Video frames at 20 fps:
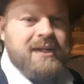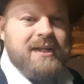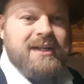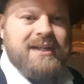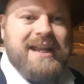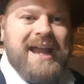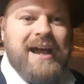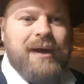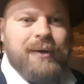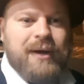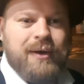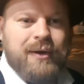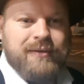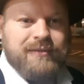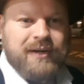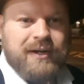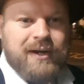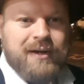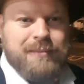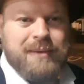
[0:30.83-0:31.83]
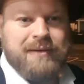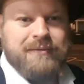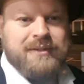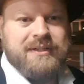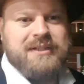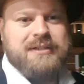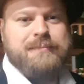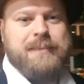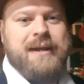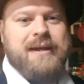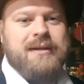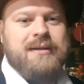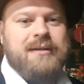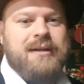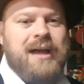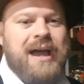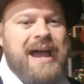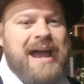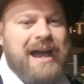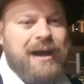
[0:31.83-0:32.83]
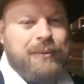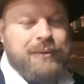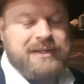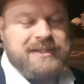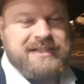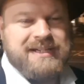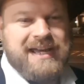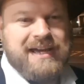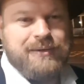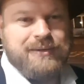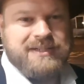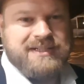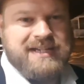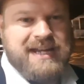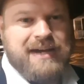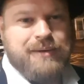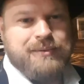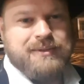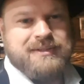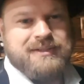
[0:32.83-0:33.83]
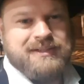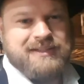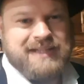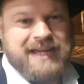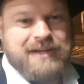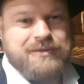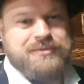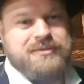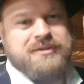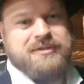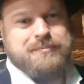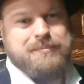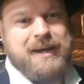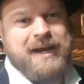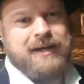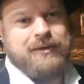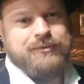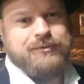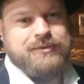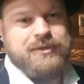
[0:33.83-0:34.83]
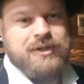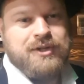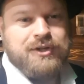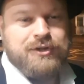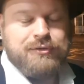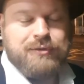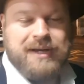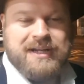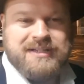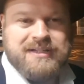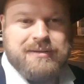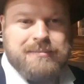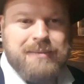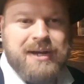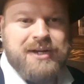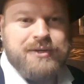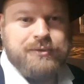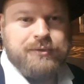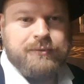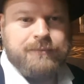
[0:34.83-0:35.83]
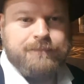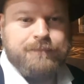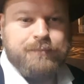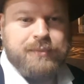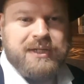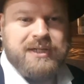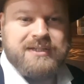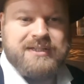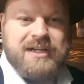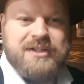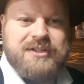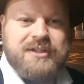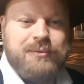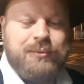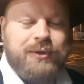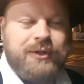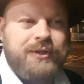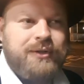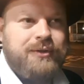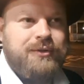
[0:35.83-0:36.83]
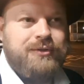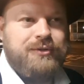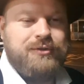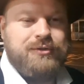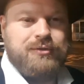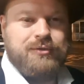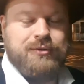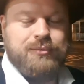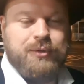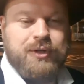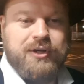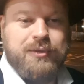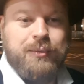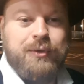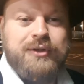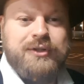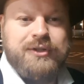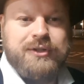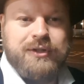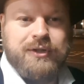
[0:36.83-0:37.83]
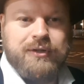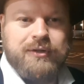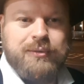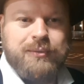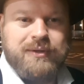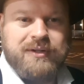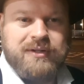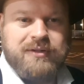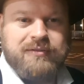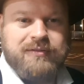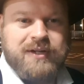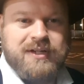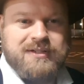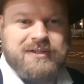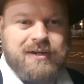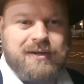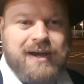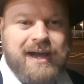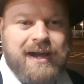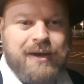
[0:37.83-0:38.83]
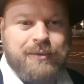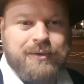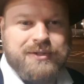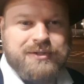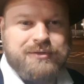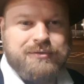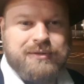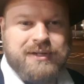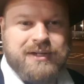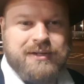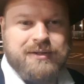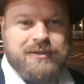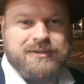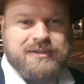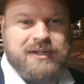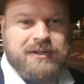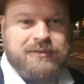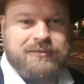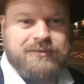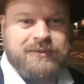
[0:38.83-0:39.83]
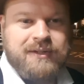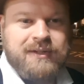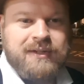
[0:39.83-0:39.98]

Now, however, I'm having to spend hours and hours and hours and thousands of pounds creating a manual, because actually what you want to do when you first start out is create yourself